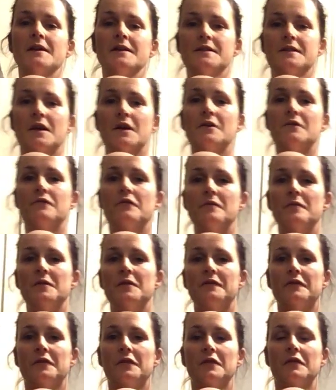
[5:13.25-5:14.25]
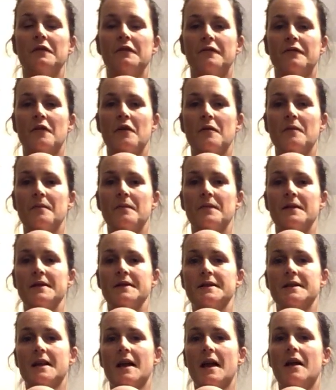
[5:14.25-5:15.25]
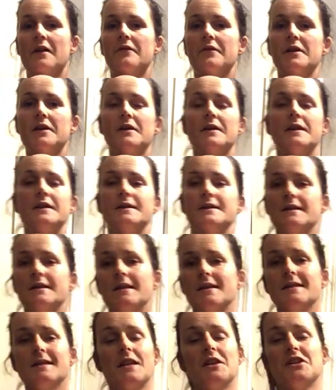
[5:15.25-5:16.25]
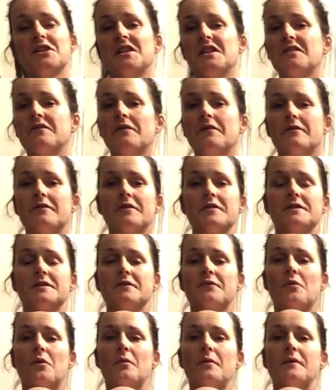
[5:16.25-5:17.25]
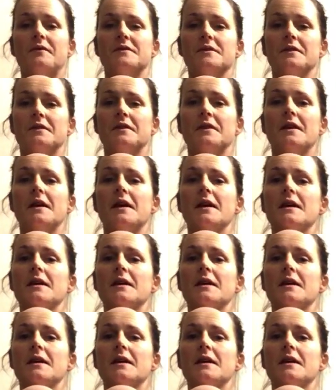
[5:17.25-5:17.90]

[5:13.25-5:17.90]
So removal from this carrier is essentially a reverse of what we've done.